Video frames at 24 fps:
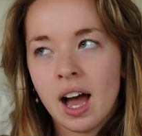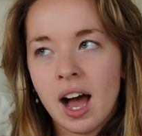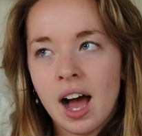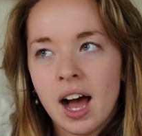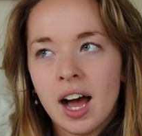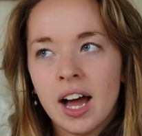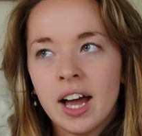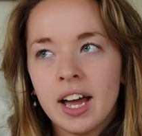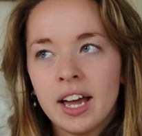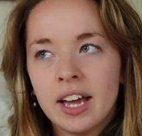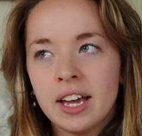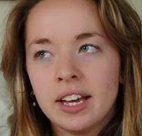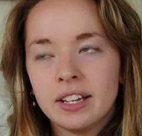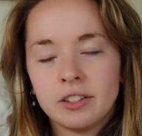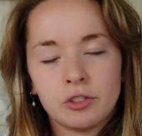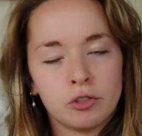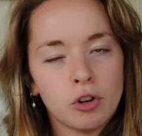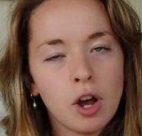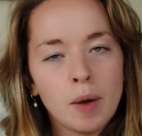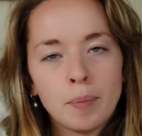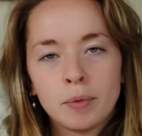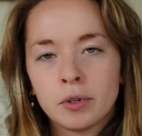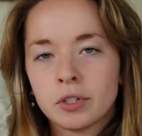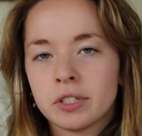I
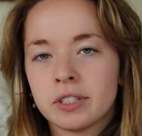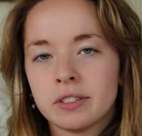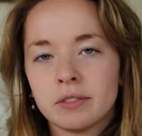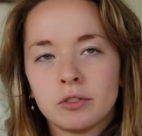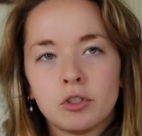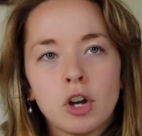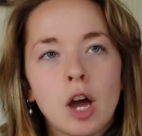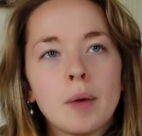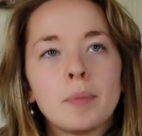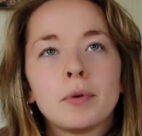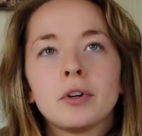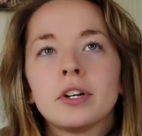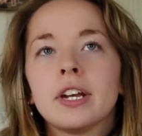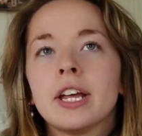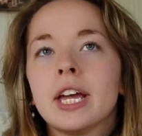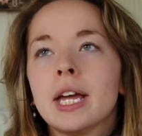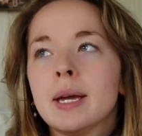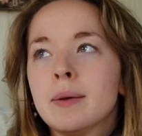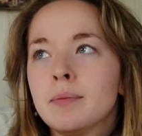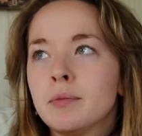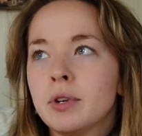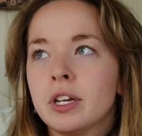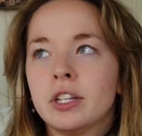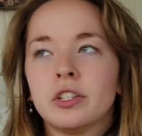drop your
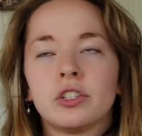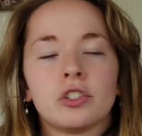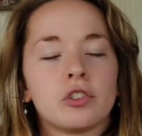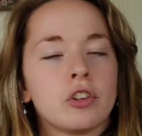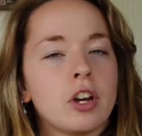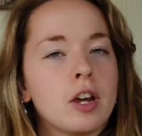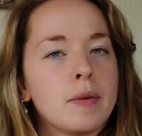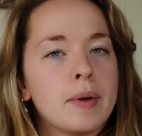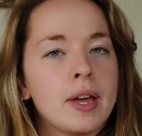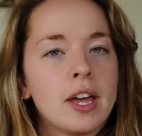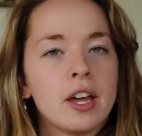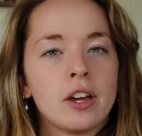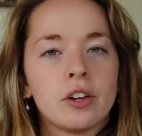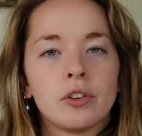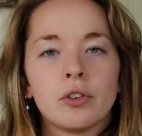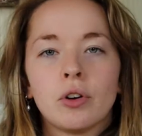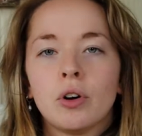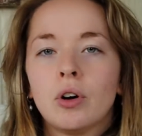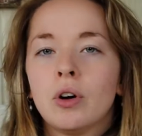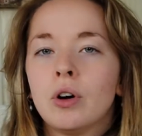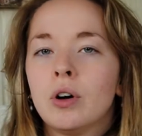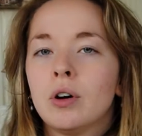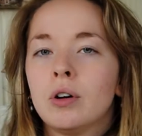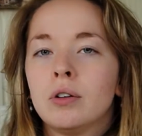name, Instagram
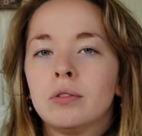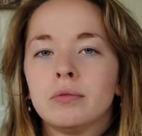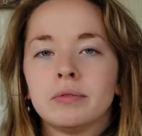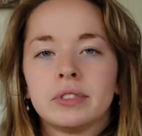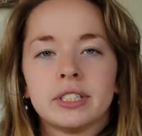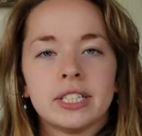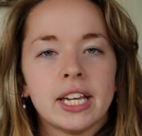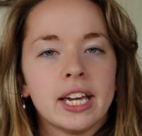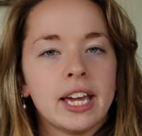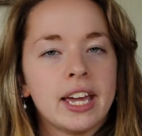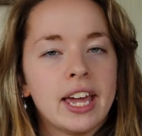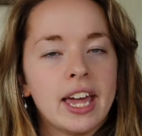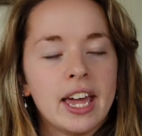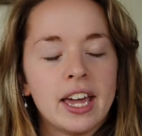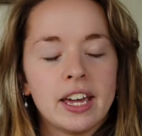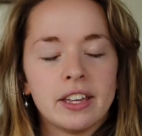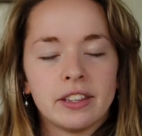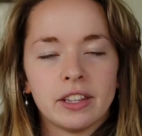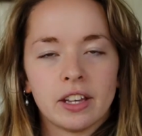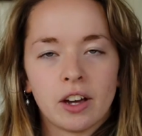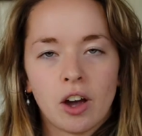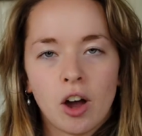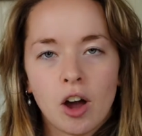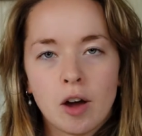handle, say hey
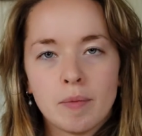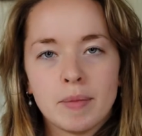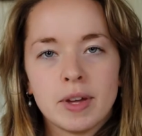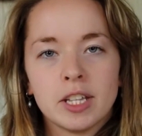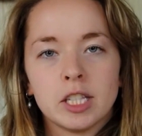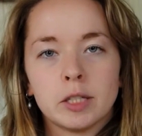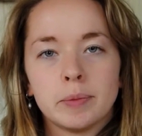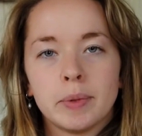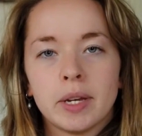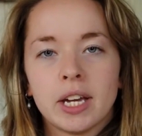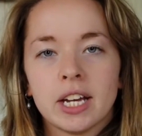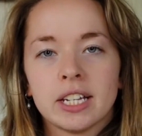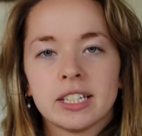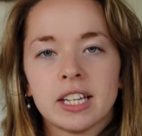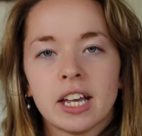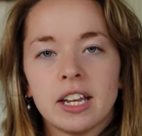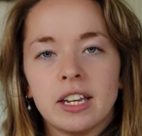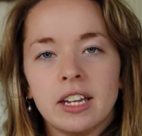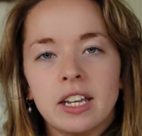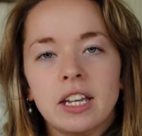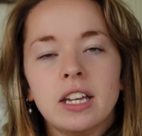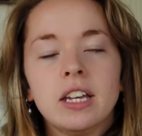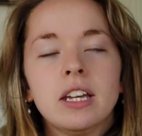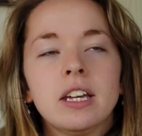in the comments because I
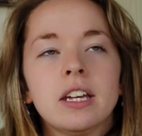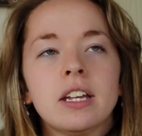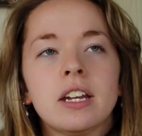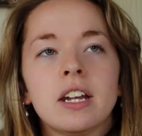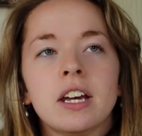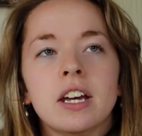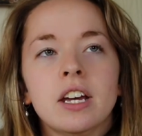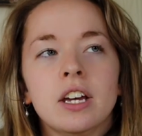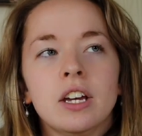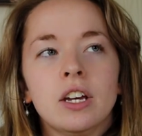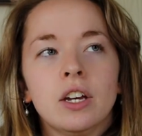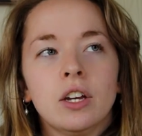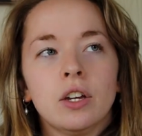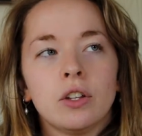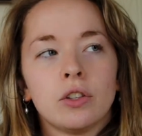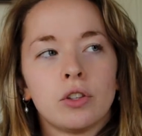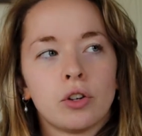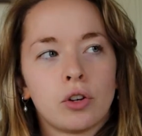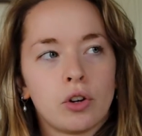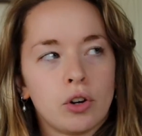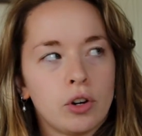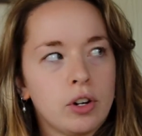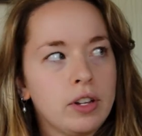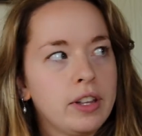need
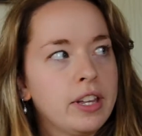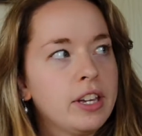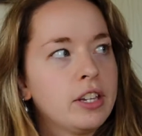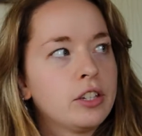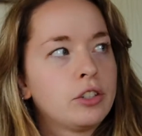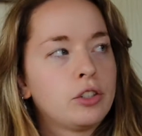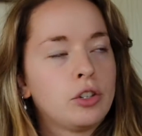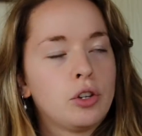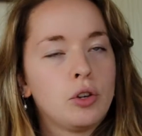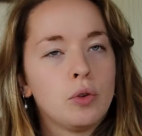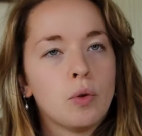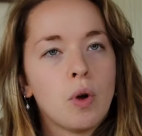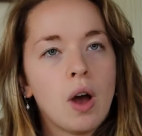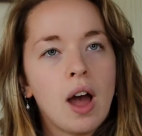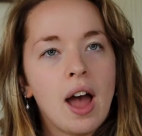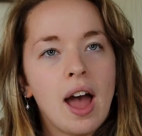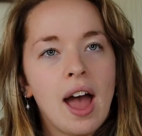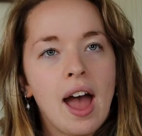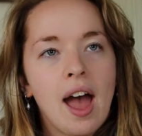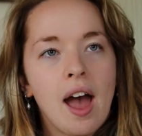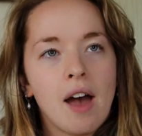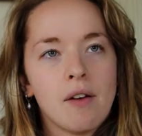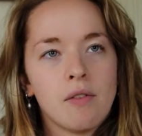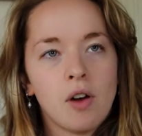the girlies who
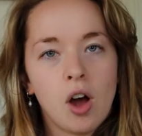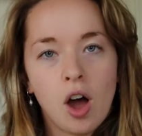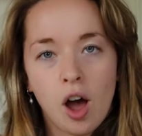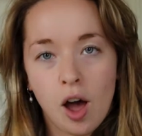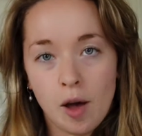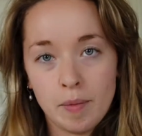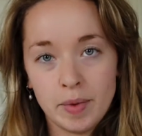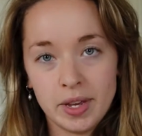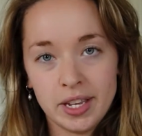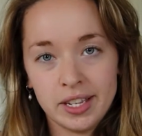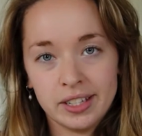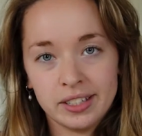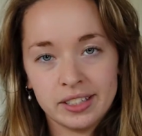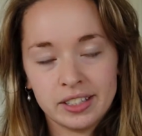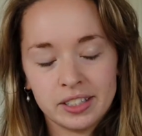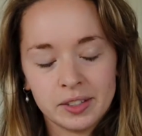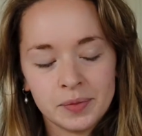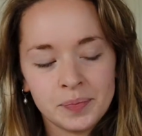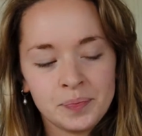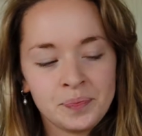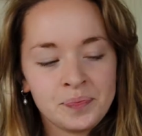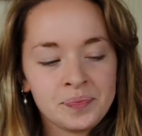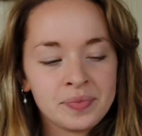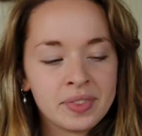have
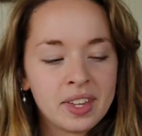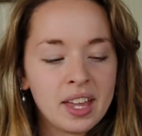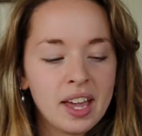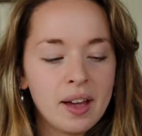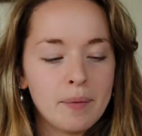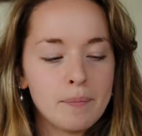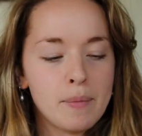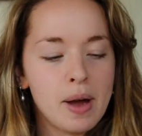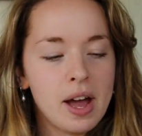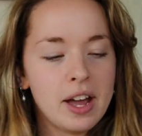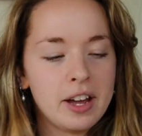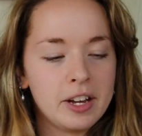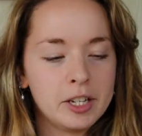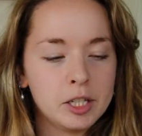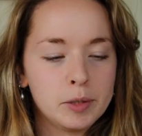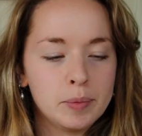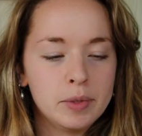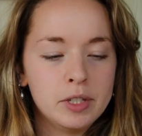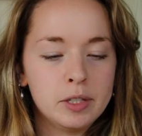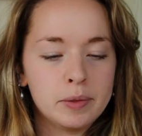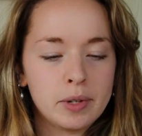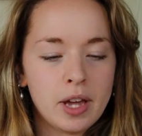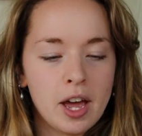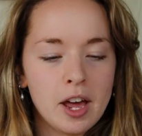hobbies. My
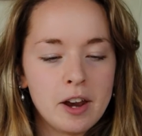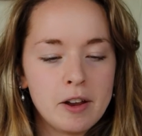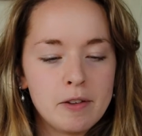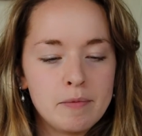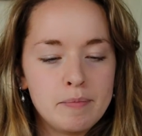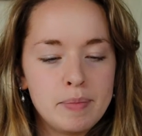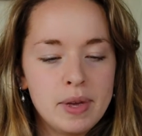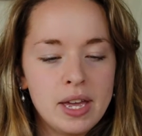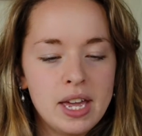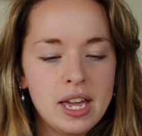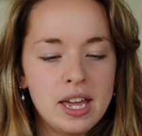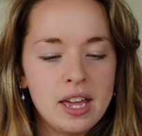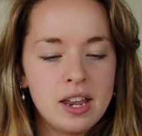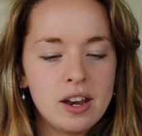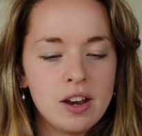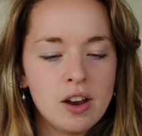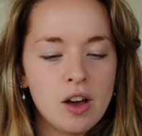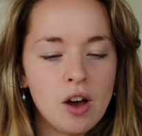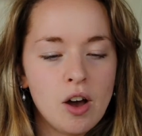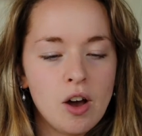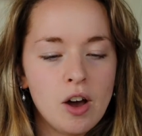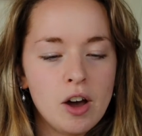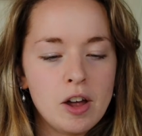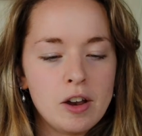husband's kind of
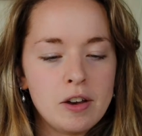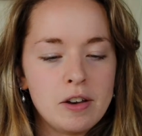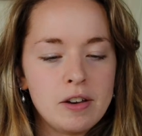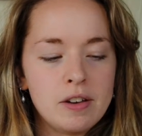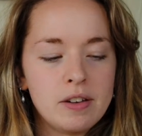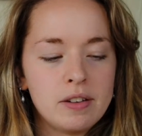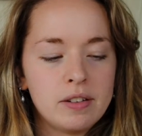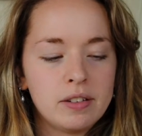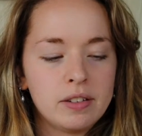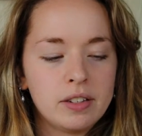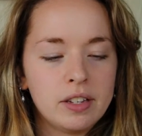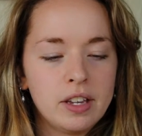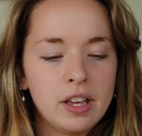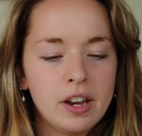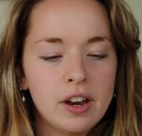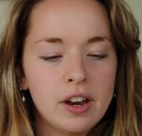been on,